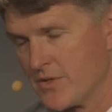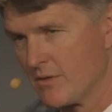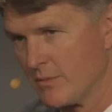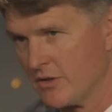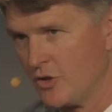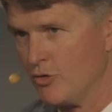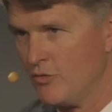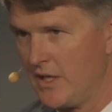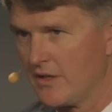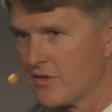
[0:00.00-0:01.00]
some of the
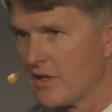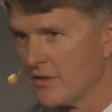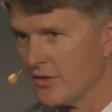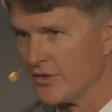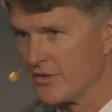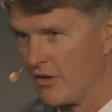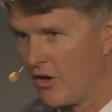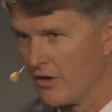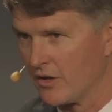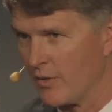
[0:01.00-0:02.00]
unique skills that
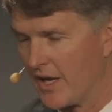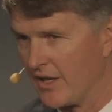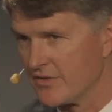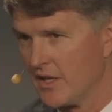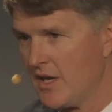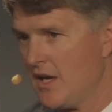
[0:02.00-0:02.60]
Harlequin has.